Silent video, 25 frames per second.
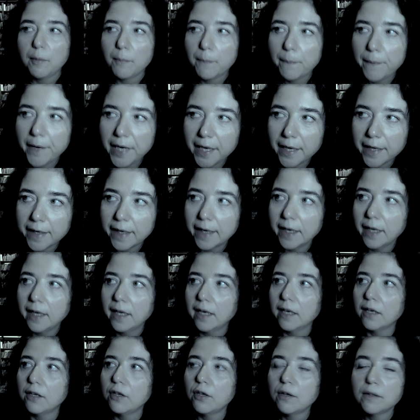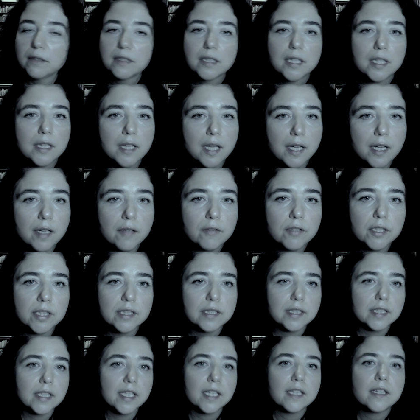but don't rely on
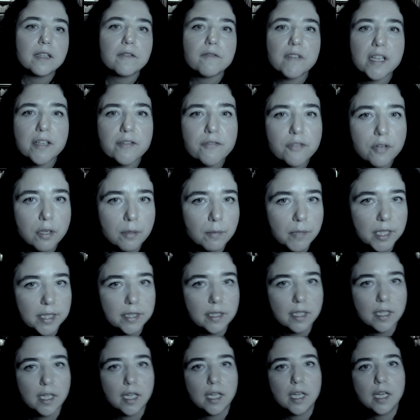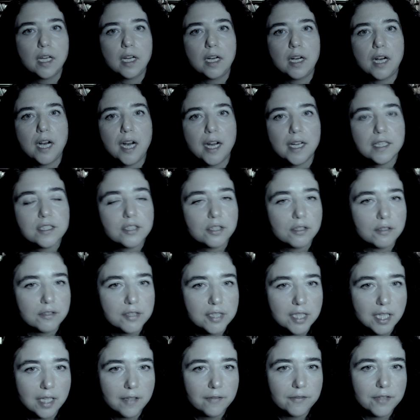it. Get away from it. Ask
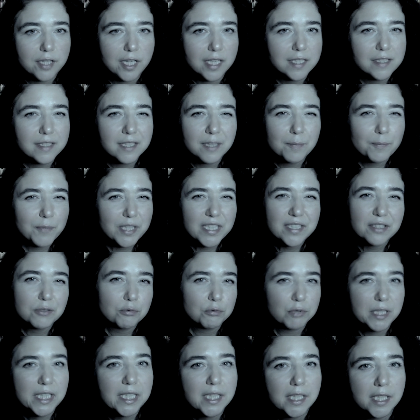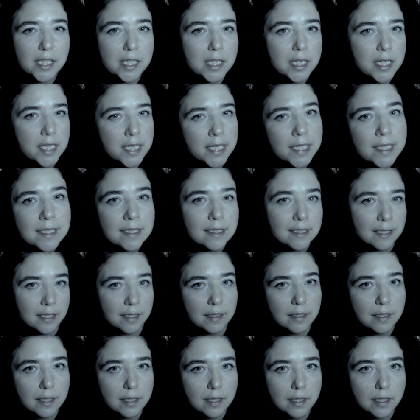yourself, does the piece really needs
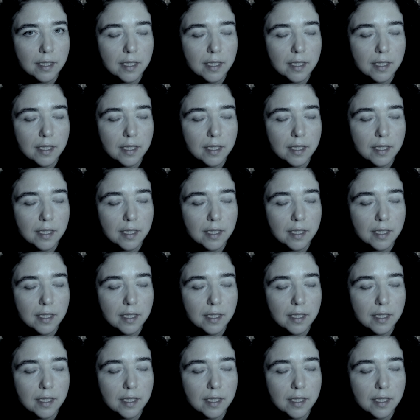it?